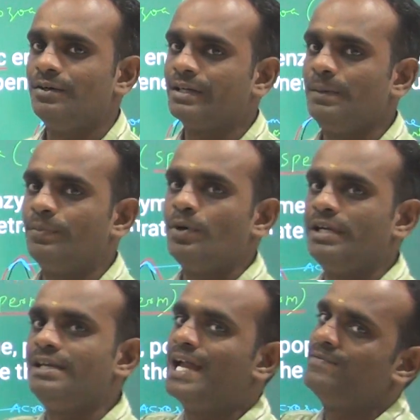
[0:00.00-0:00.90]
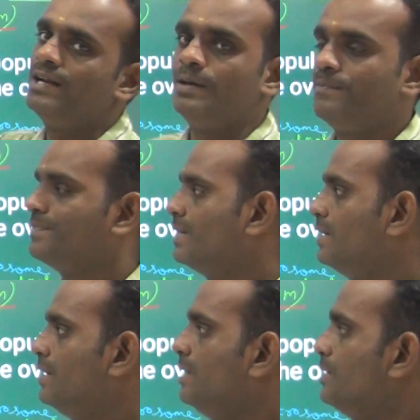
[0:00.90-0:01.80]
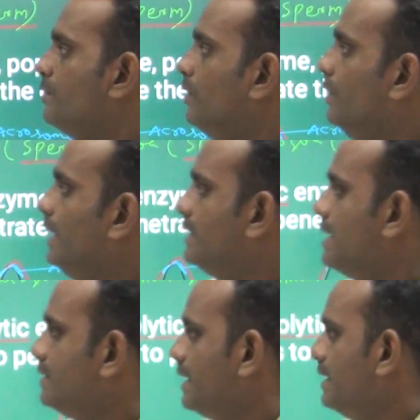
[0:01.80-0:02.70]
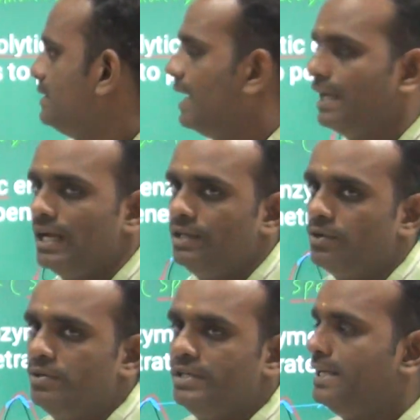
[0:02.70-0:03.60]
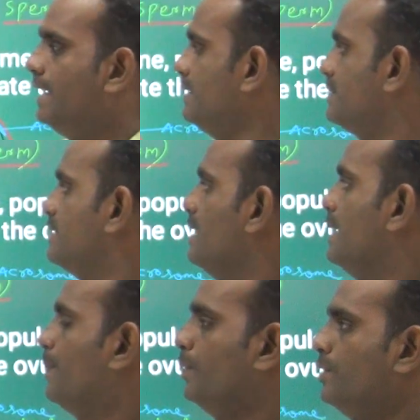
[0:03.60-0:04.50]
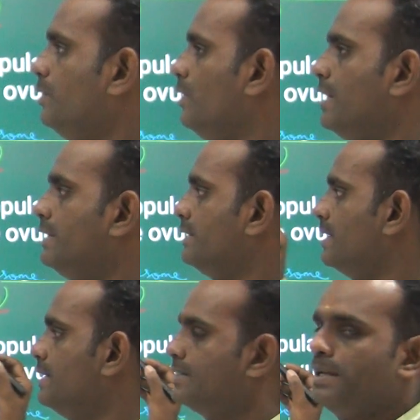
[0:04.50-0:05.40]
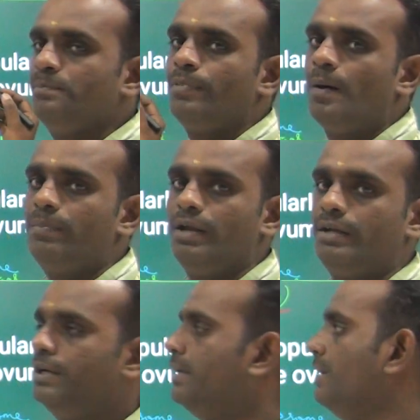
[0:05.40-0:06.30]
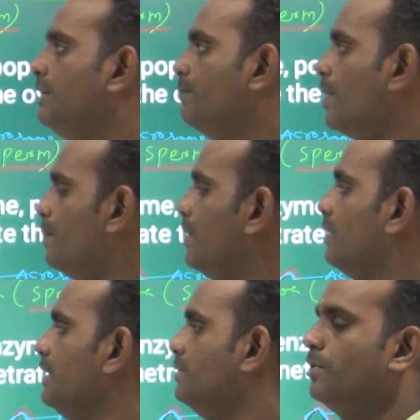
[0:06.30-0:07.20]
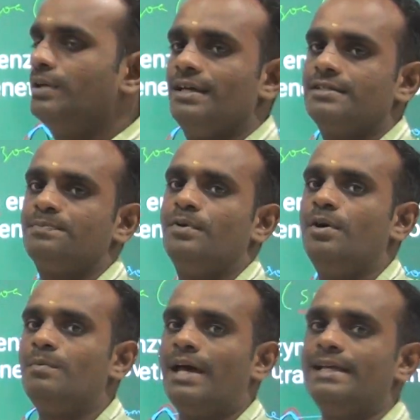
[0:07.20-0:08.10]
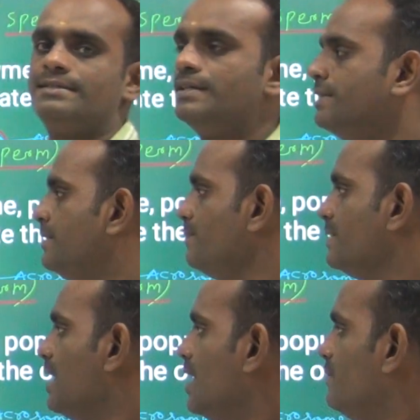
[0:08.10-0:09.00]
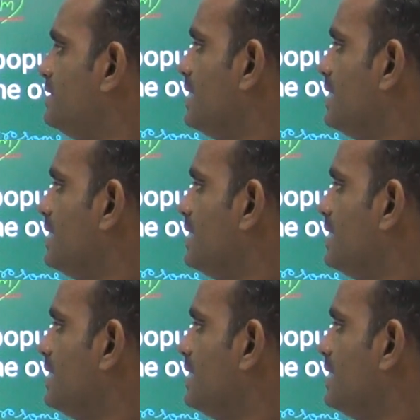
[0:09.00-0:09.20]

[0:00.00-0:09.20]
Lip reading: Okay, protein envelope. So it contains hyaluronidase, a proteolytic enzyme popularly known as sperm lysine, which